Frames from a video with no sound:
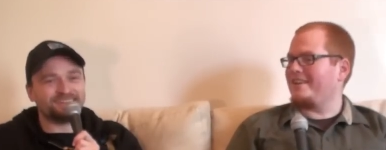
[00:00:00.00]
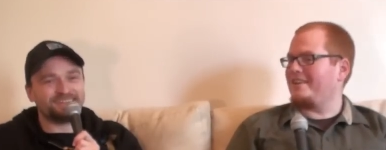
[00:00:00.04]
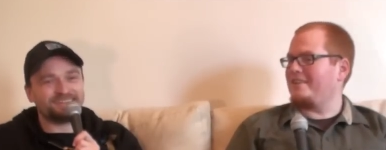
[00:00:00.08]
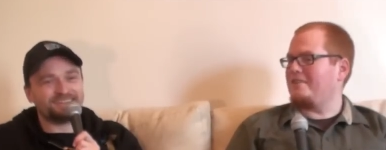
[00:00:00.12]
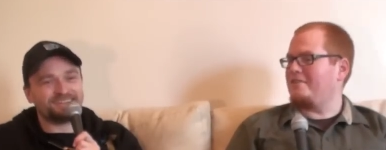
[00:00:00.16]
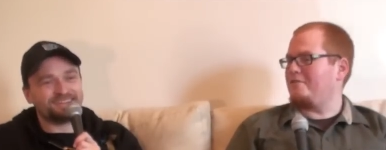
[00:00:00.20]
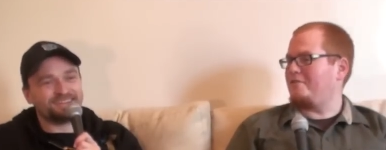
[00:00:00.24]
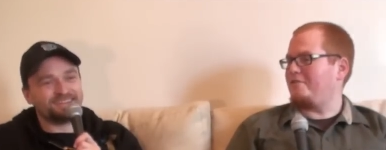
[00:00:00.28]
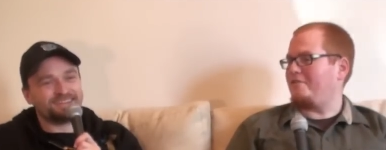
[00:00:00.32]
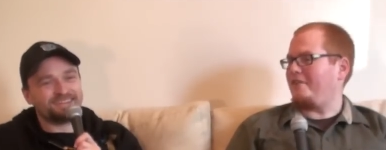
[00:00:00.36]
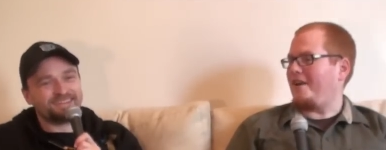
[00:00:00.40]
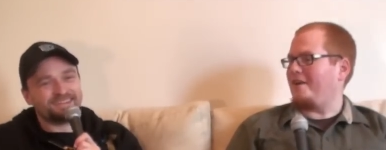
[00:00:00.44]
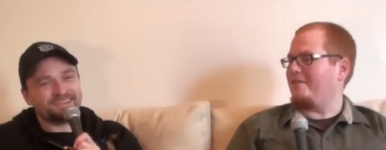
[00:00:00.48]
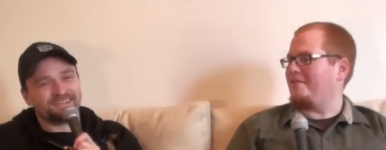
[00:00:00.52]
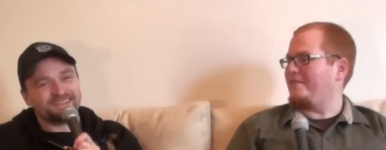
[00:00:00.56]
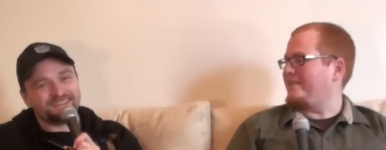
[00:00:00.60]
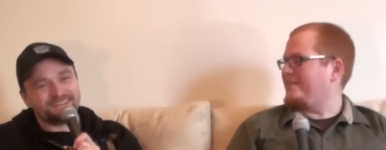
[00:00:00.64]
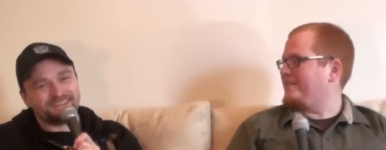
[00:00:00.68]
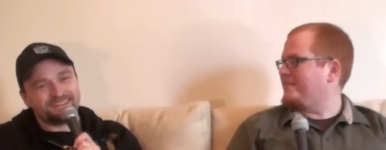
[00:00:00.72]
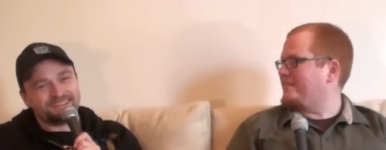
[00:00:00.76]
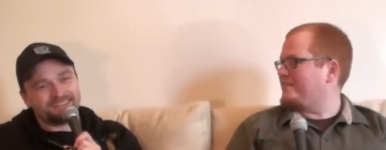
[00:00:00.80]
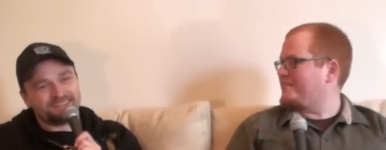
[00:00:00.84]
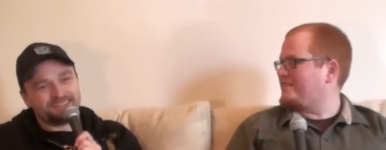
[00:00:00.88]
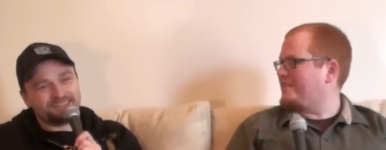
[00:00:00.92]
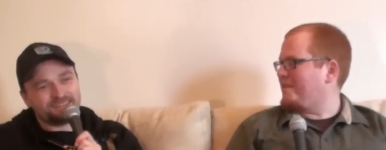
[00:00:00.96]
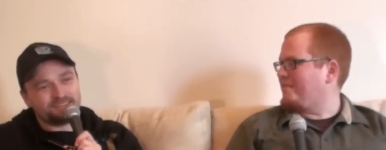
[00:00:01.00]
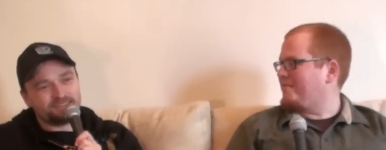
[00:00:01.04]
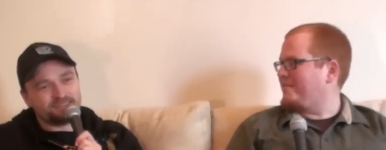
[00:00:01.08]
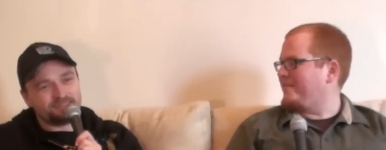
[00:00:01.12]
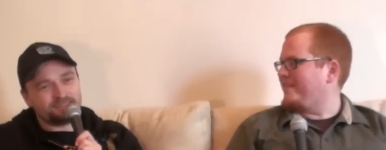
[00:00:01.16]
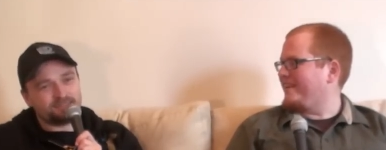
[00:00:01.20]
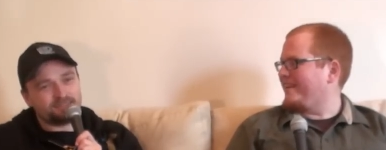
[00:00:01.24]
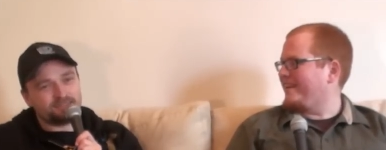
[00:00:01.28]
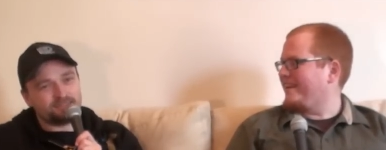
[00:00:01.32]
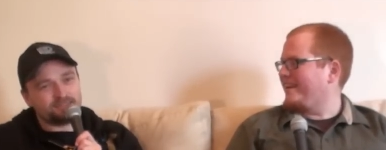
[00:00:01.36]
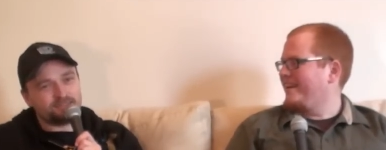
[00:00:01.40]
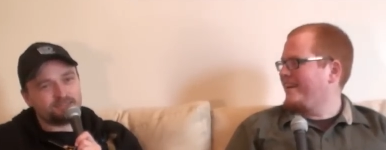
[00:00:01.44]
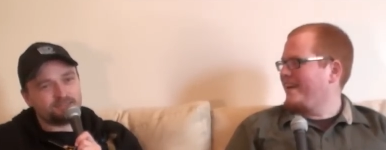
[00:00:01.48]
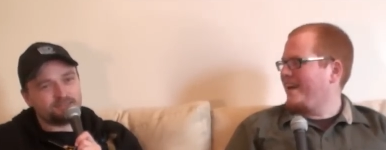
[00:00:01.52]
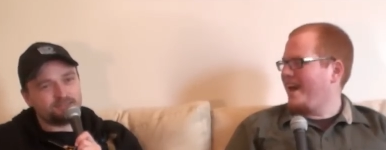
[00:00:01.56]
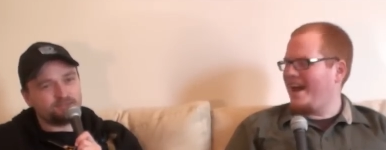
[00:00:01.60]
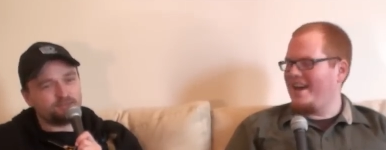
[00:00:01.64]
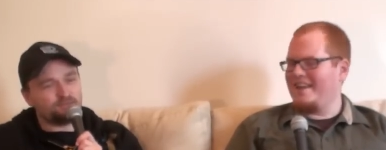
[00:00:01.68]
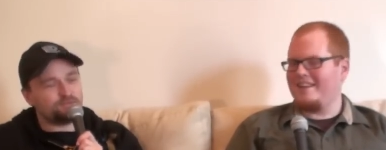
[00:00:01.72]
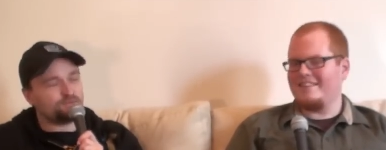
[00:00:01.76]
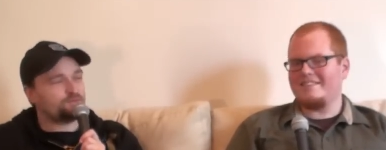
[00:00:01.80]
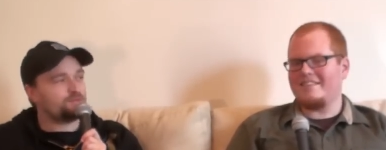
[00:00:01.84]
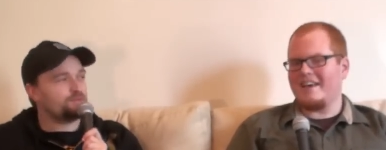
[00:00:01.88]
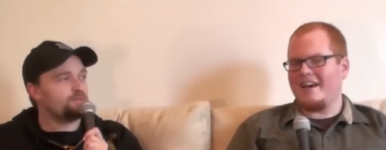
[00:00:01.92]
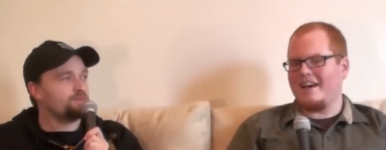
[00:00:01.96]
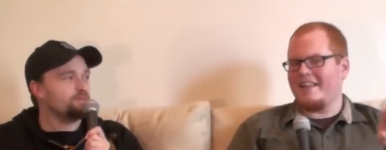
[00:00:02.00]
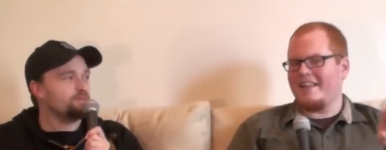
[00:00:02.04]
Speaker 1: freaking Newfoundland or something. And Newf- it's